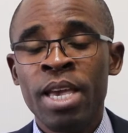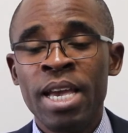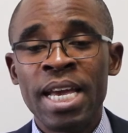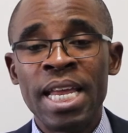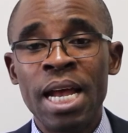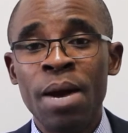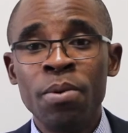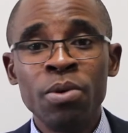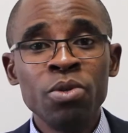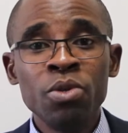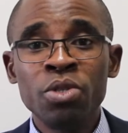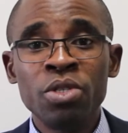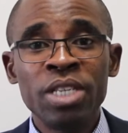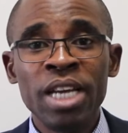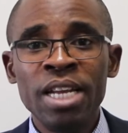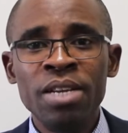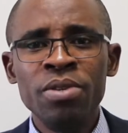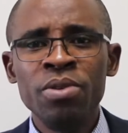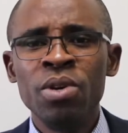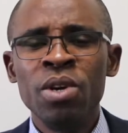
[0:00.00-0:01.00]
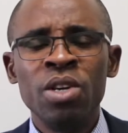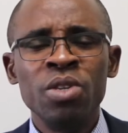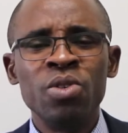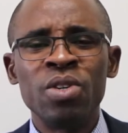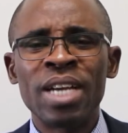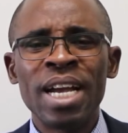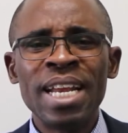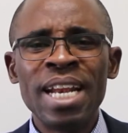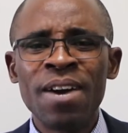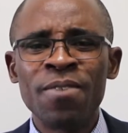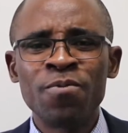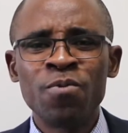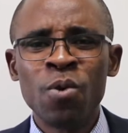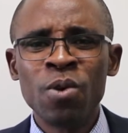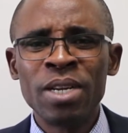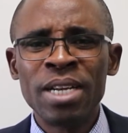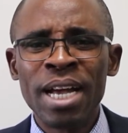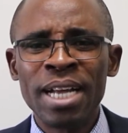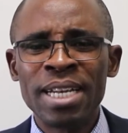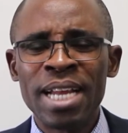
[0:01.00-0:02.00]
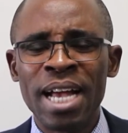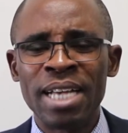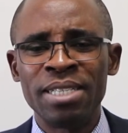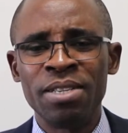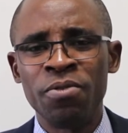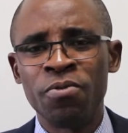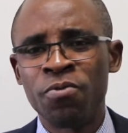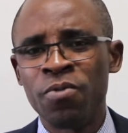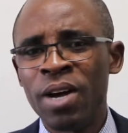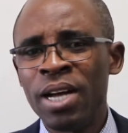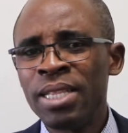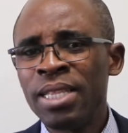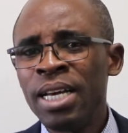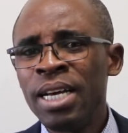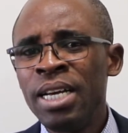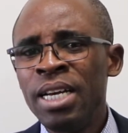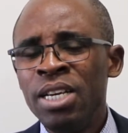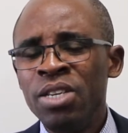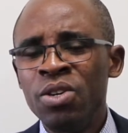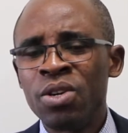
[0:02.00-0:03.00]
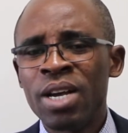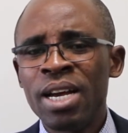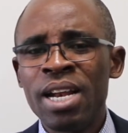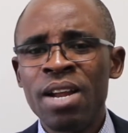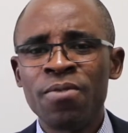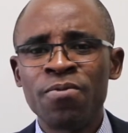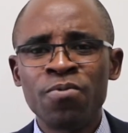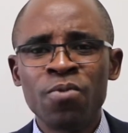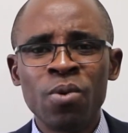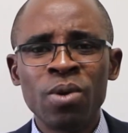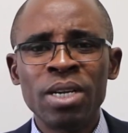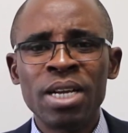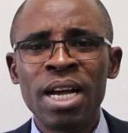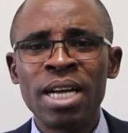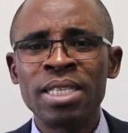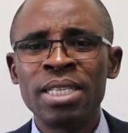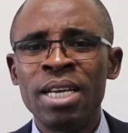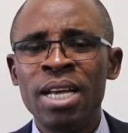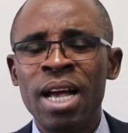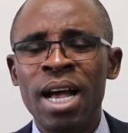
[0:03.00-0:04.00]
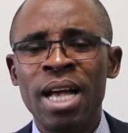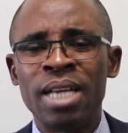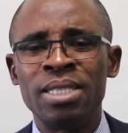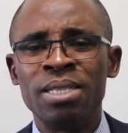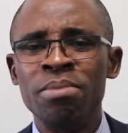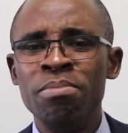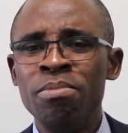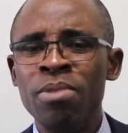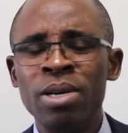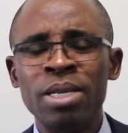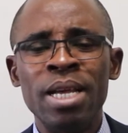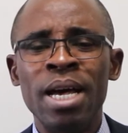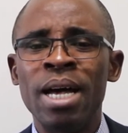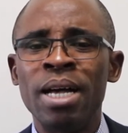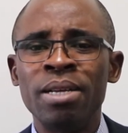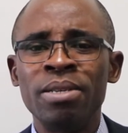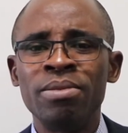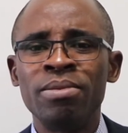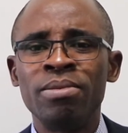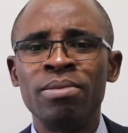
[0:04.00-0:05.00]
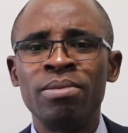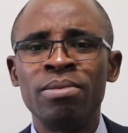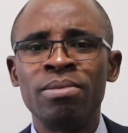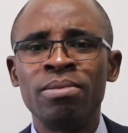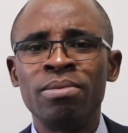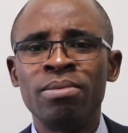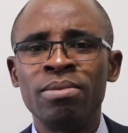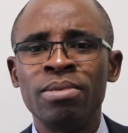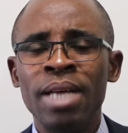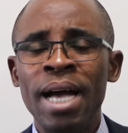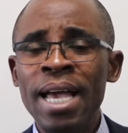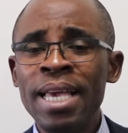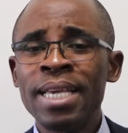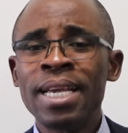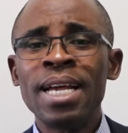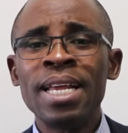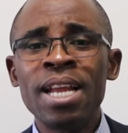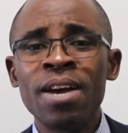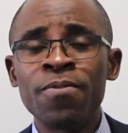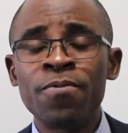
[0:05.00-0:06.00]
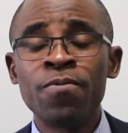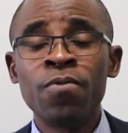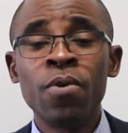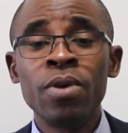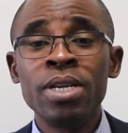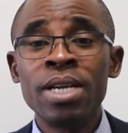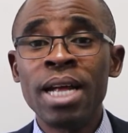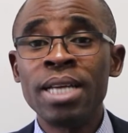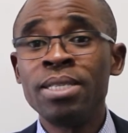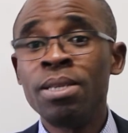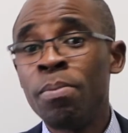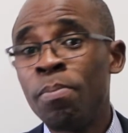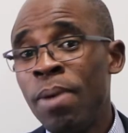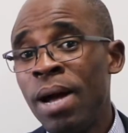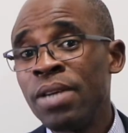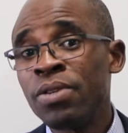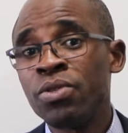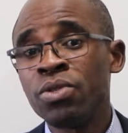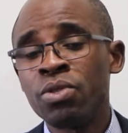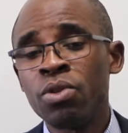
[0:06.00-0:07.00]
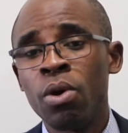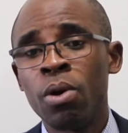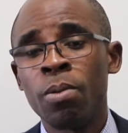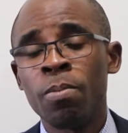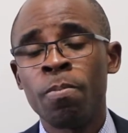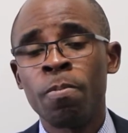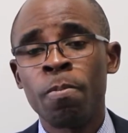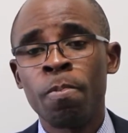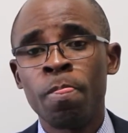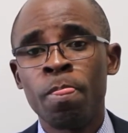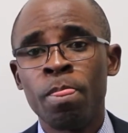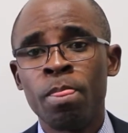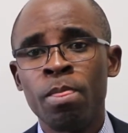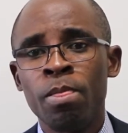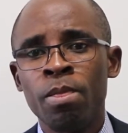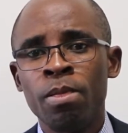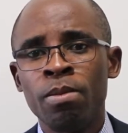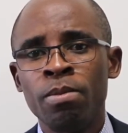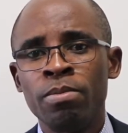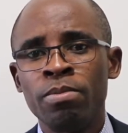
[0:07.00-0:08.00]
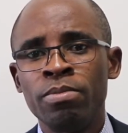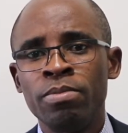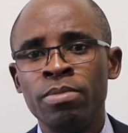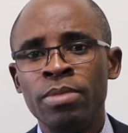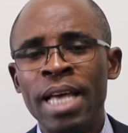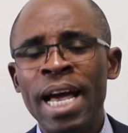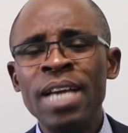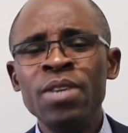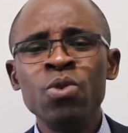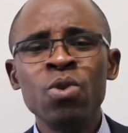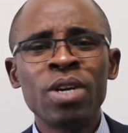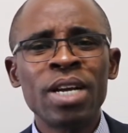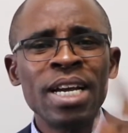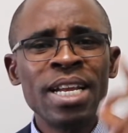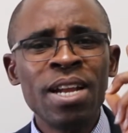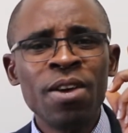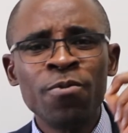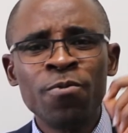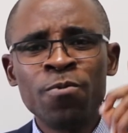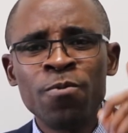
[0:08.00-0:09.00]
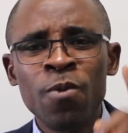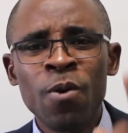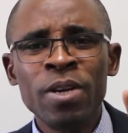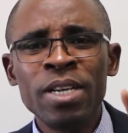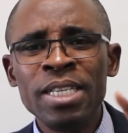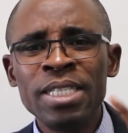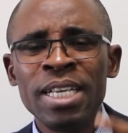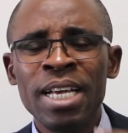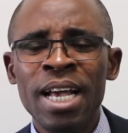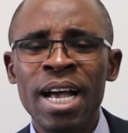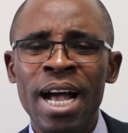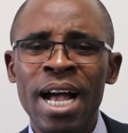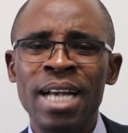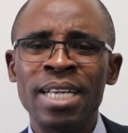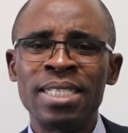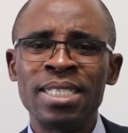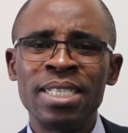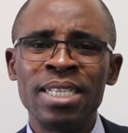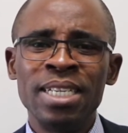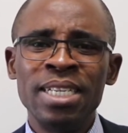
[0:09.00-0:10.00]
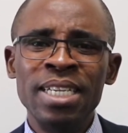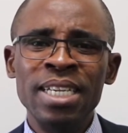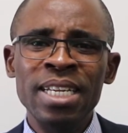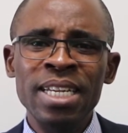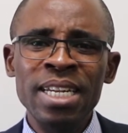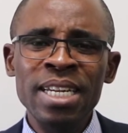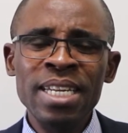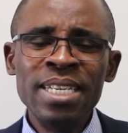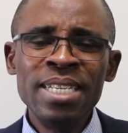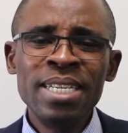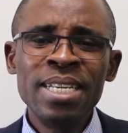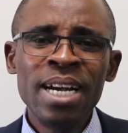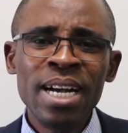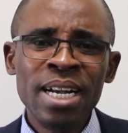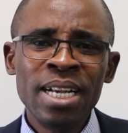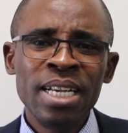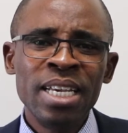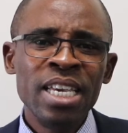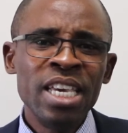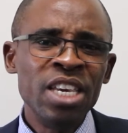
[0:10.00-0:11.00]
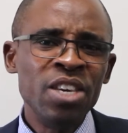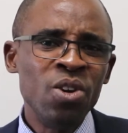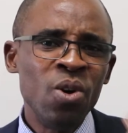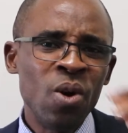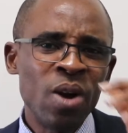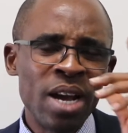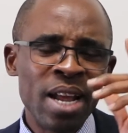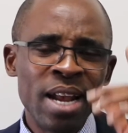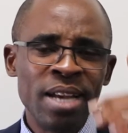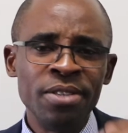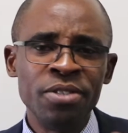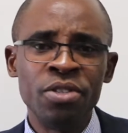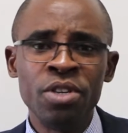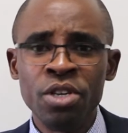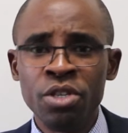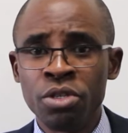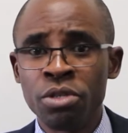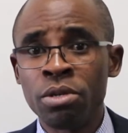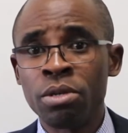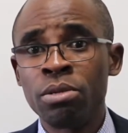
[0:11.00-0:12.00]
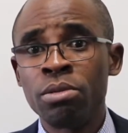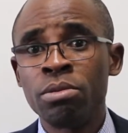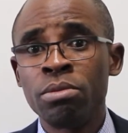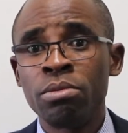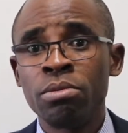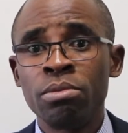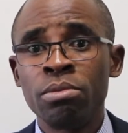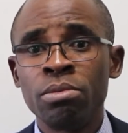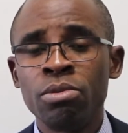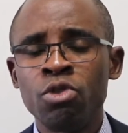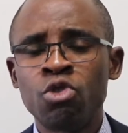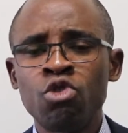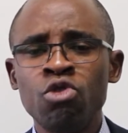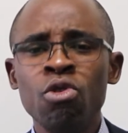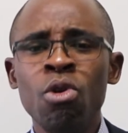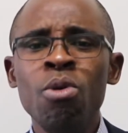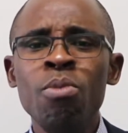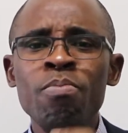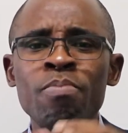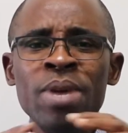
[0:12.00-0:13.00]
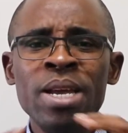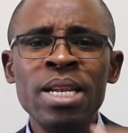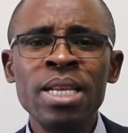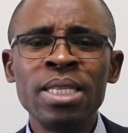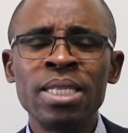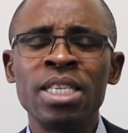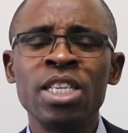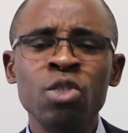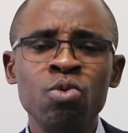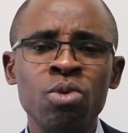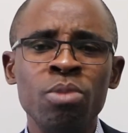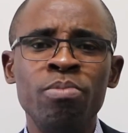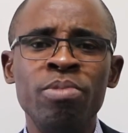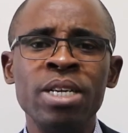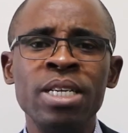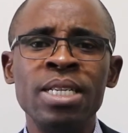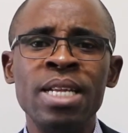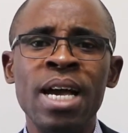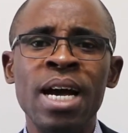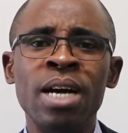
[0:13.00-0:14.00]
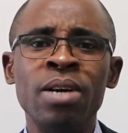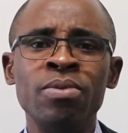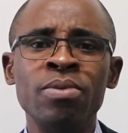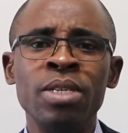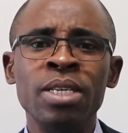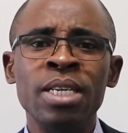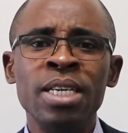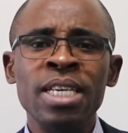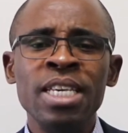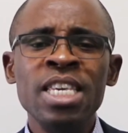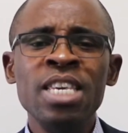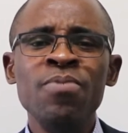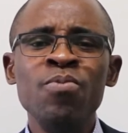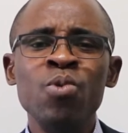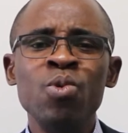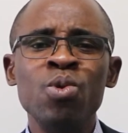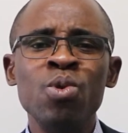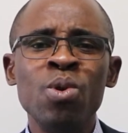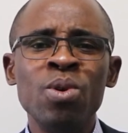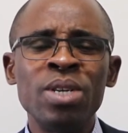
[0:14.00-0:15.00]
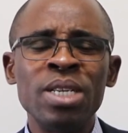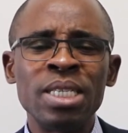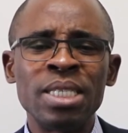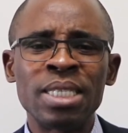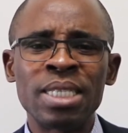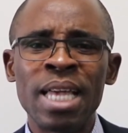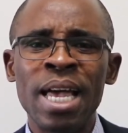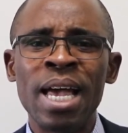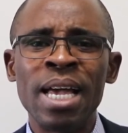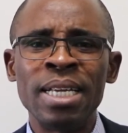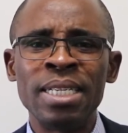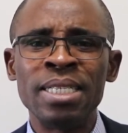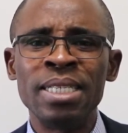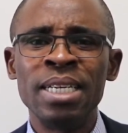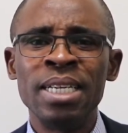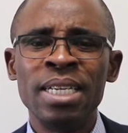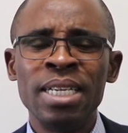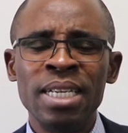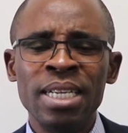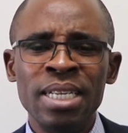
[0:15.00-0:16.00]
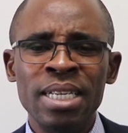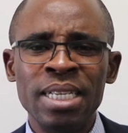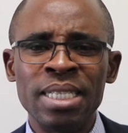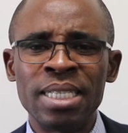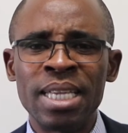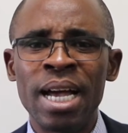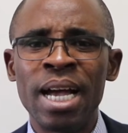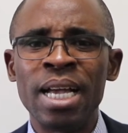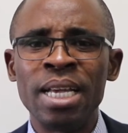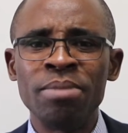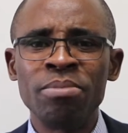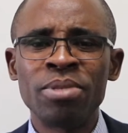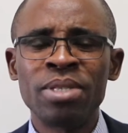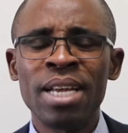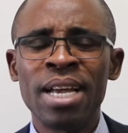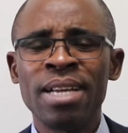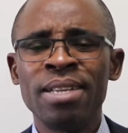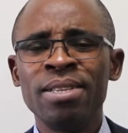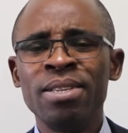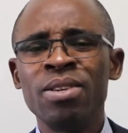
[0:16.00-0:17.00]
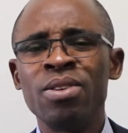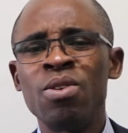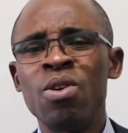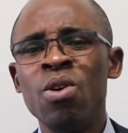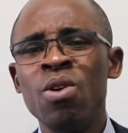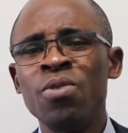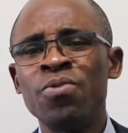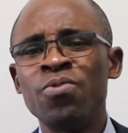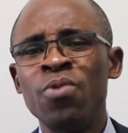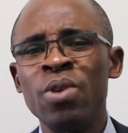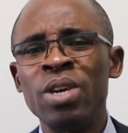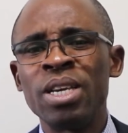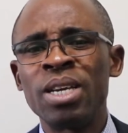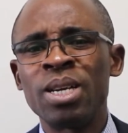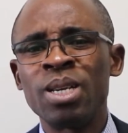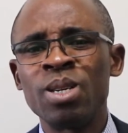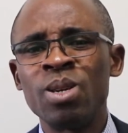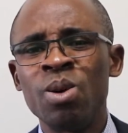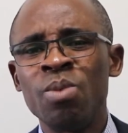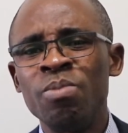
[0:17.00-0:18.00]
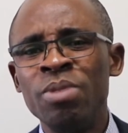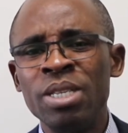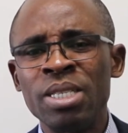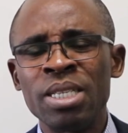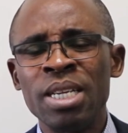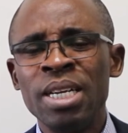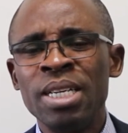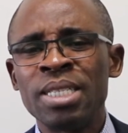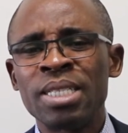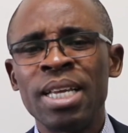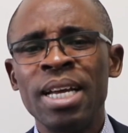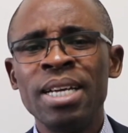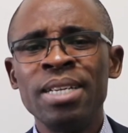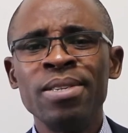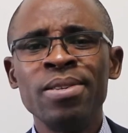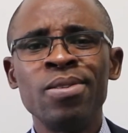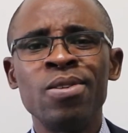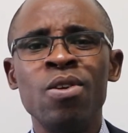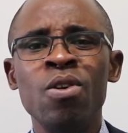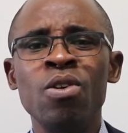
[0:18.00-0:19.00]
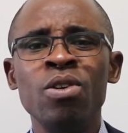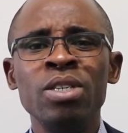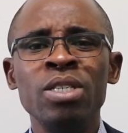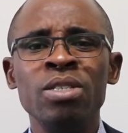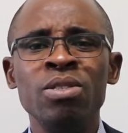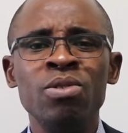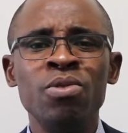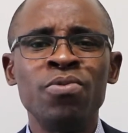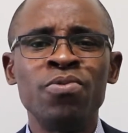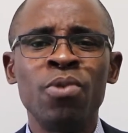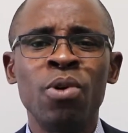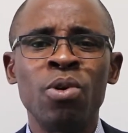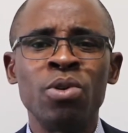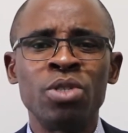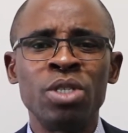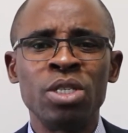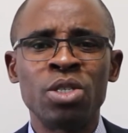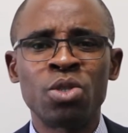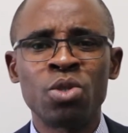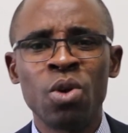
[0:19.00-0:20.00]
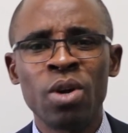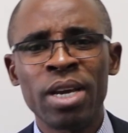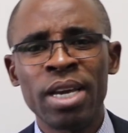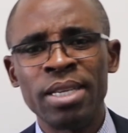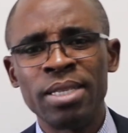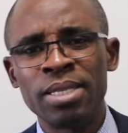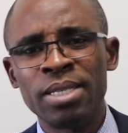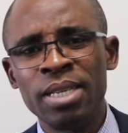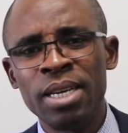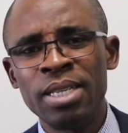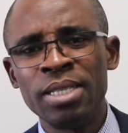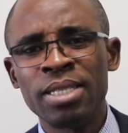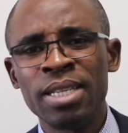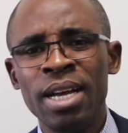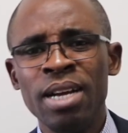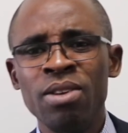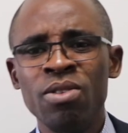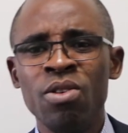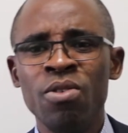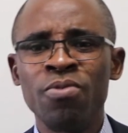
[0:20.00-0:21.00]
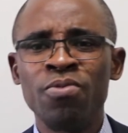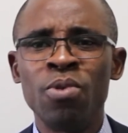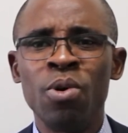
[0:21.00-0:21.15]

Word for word: And I want to tell you, you can afford that as a father, you can afford that as a mother. I can afford it as a pastor. And you can afford it as a leader in your organization. So many things will break down if you don't understand the time. Thank God for economics. Thank God, you know, for the stock exchange. Thank God